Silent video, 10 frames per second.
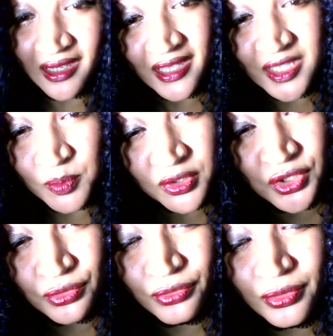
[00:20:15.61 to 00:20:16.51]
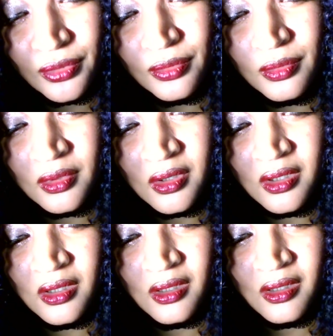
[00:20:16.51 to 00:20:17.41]
has put you through?
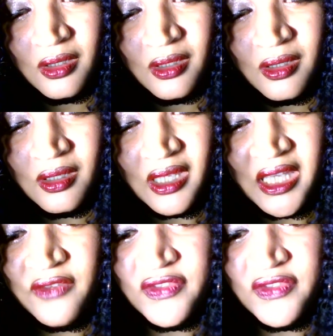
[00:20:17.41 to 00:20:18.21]
If